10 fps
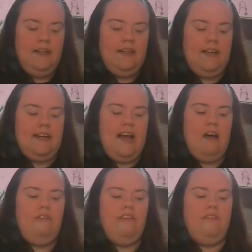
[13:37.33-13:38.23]
Then
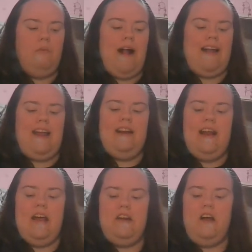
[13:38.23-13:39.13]
out of the wagon
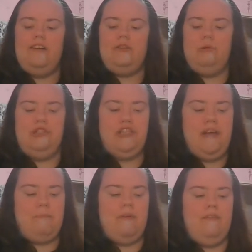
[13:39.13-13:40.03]
and onto a
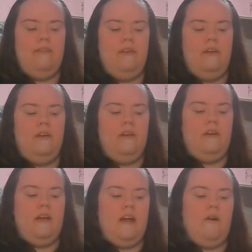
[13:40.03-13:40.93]
ship,
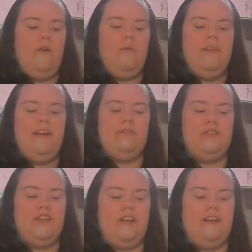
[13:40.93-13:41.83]
out over the
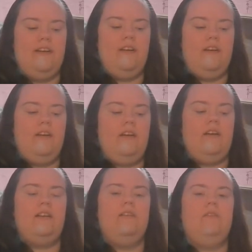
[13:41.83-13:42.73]
ocean, and